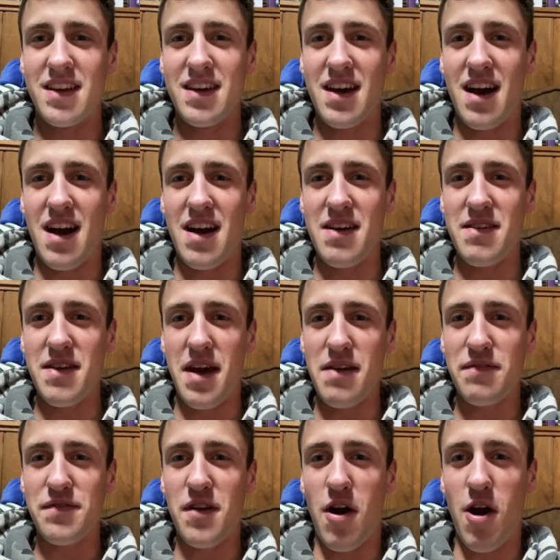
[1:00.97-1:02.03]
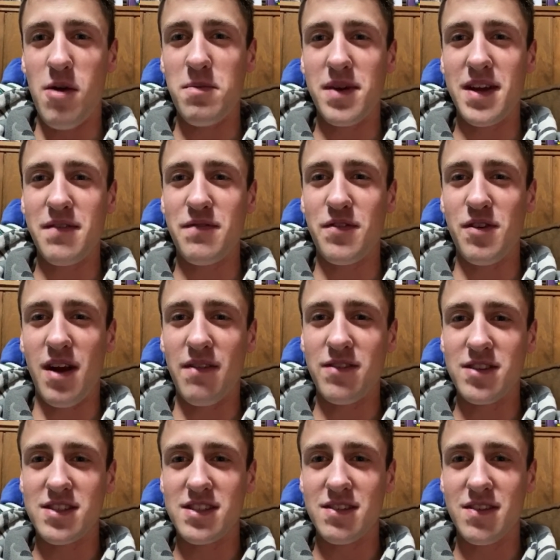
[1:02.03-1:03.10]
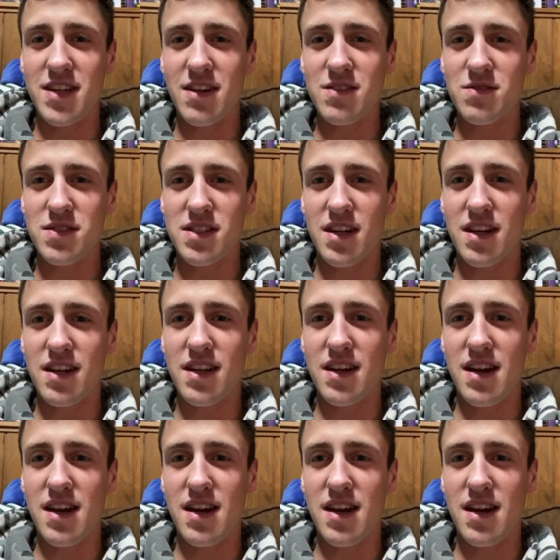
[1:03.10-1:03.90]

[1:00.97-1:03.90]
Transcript: Uh, F Harmony Forever Studios, what's good?